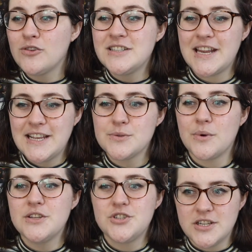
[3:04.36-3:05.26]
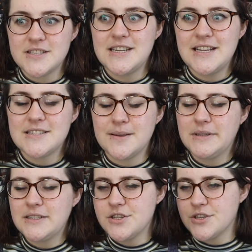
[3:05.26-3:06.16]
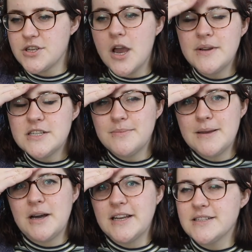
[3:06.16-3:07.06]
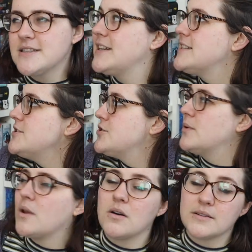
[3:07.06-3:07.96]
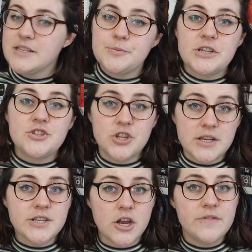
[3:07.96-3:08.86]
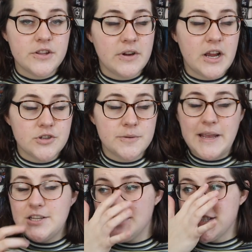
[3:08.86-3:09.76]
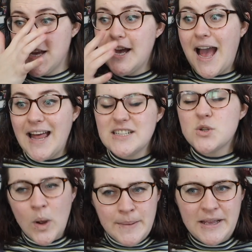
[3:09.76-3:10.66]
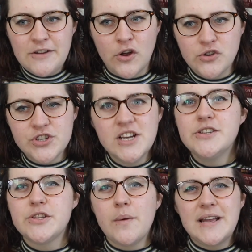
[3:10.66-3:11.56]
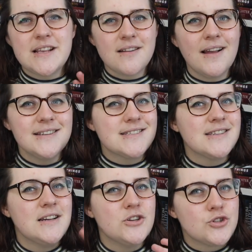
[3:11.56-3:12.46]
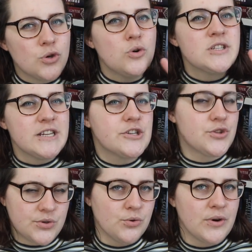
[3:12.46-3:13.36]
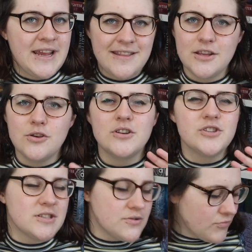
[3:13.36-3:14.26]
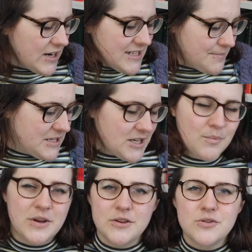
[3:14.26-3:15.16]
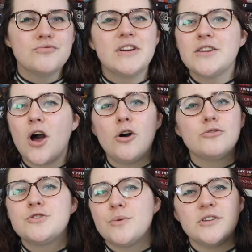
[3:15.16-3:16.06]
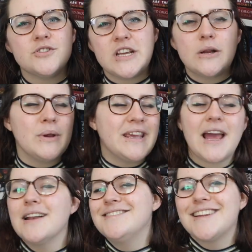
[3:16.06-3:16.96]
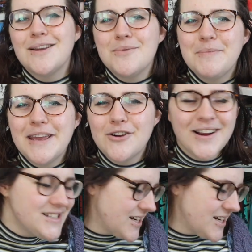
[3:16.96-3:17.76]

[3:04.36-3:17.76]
on the days where I just need something to just go into my mind that isn't too long. This book is just over 300 pages and it's quite big font. So it's a nice shortish story that you can just read and be done with. You could read the whole duology in a weekend. It would be a great